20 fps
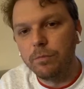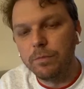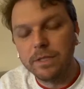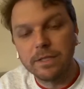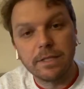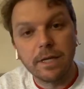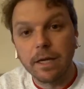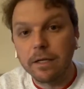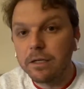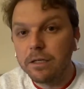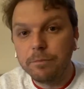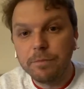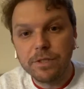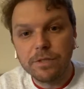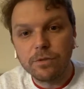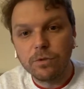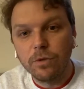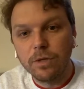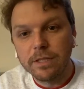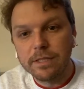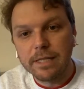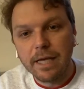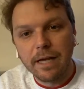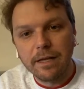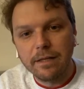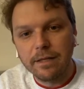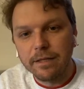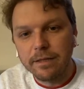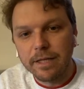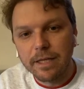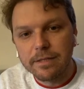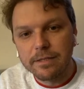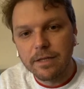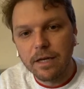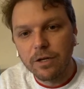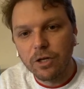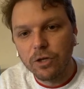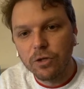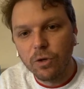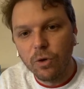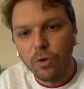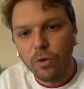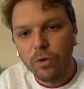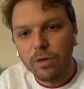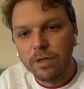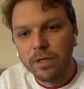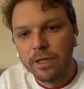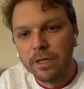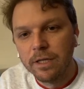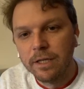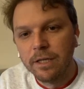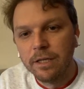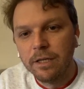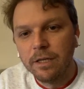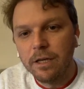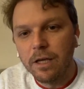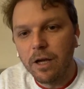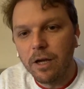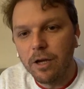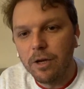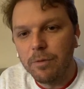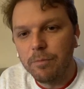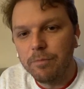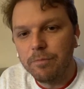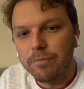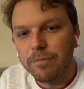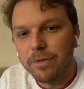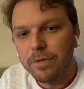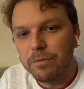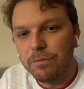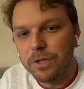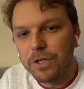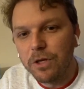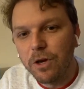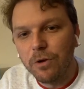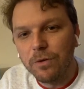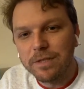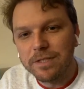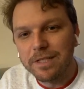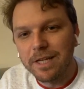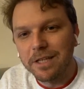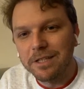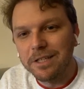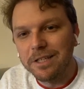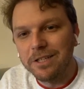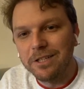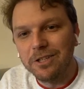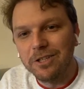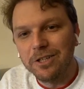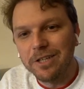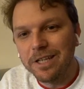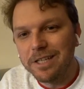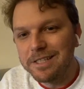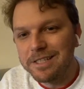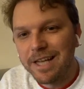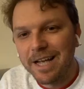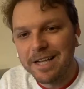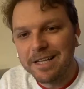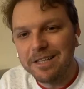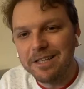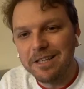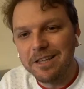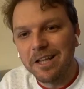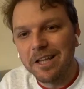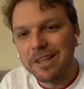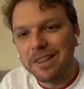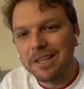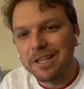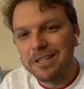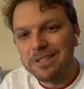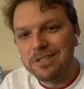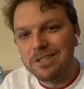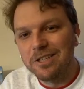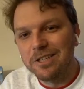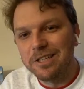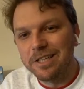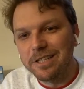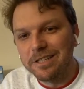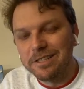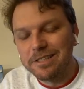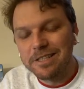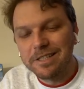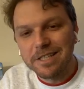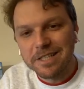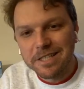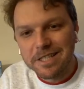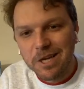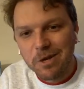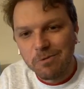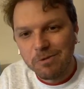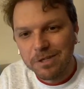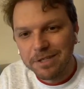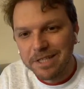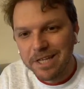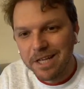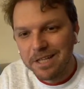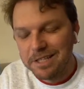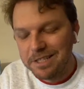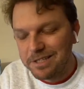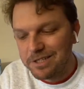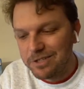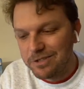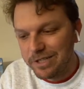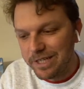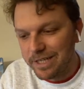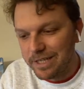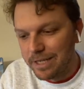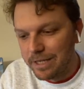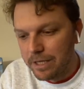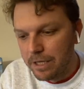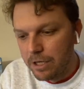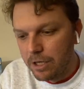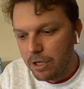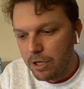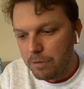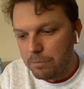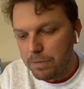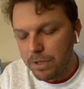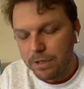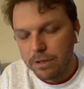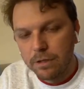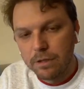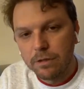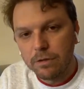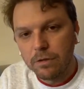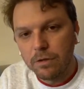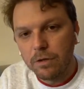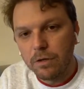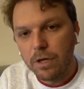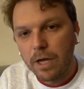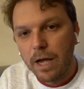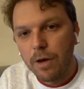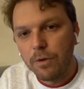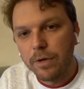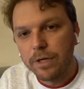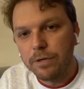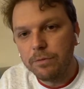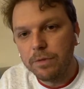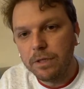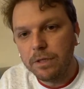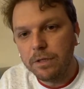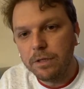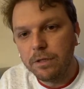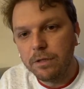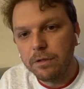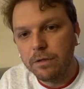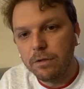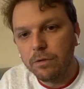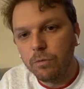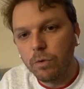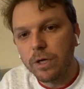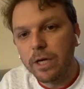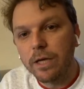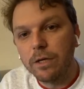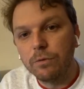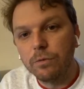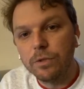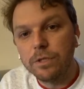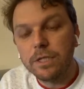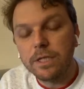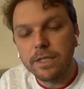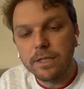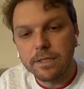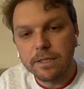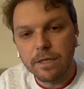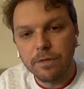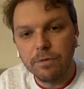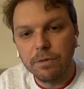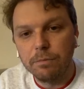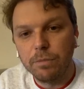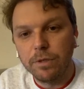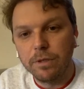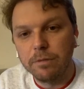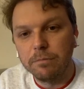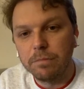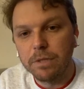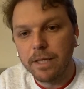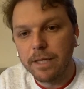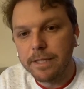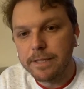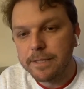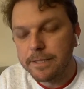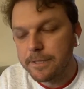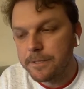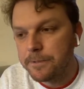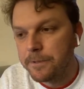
It's not going to be school exactly, and that's not our goal. We know it's not going to look exactly like things look at 681 Kelly Street, but what kind of routines can we put in place?